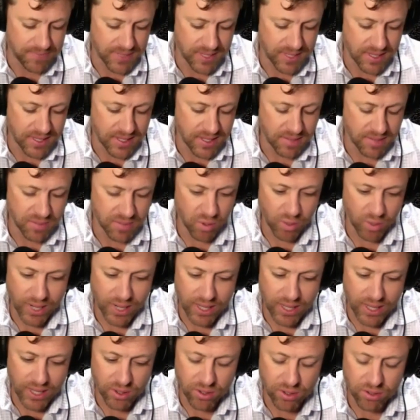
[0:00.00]
But what I
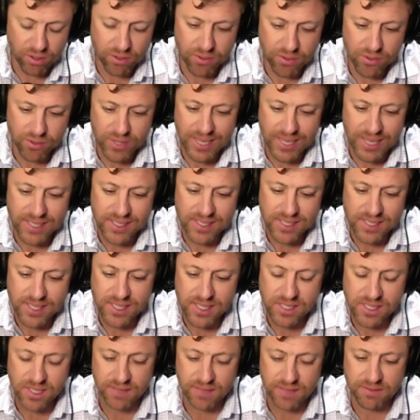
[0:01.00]
learned through that
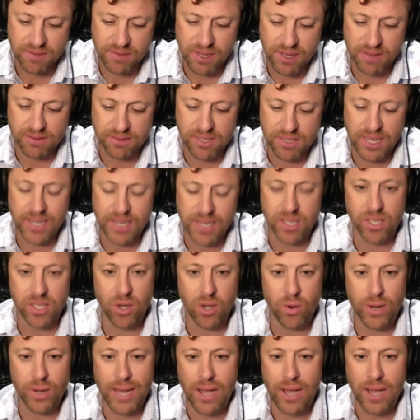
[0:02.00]
season of kind of
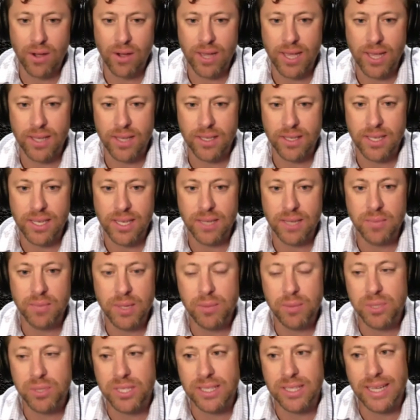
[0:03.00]
going out and getting people
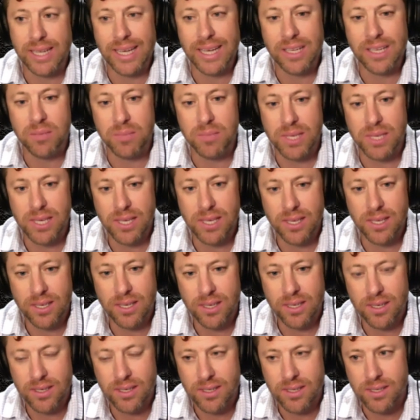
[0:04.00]
to like me
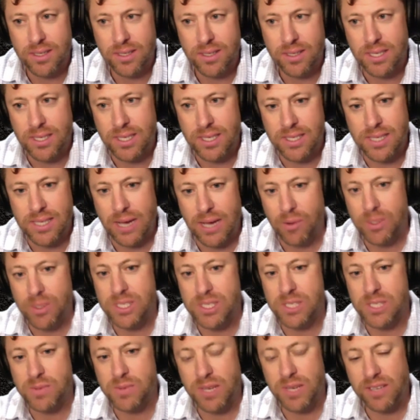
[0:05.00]
is I wasn't
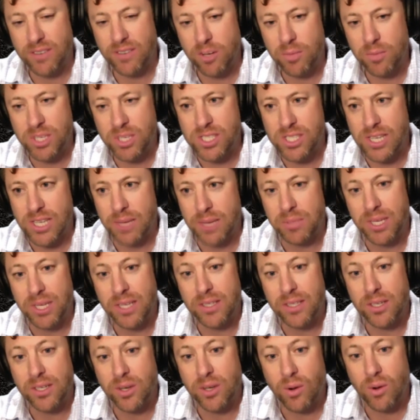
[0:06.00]
spending very much time getting
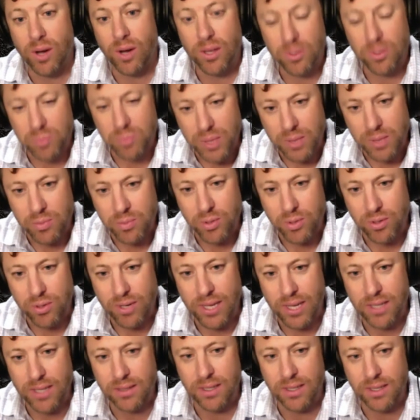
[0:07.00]
to know other people
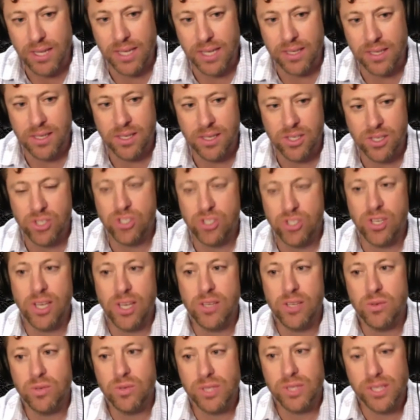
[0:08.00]
and like
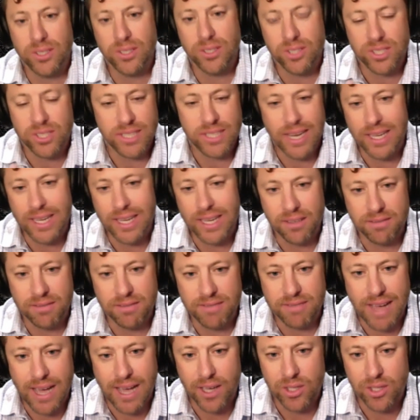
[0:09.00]
genuinely understanding the
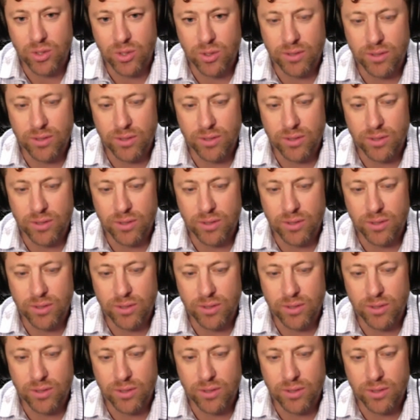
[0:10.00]
value of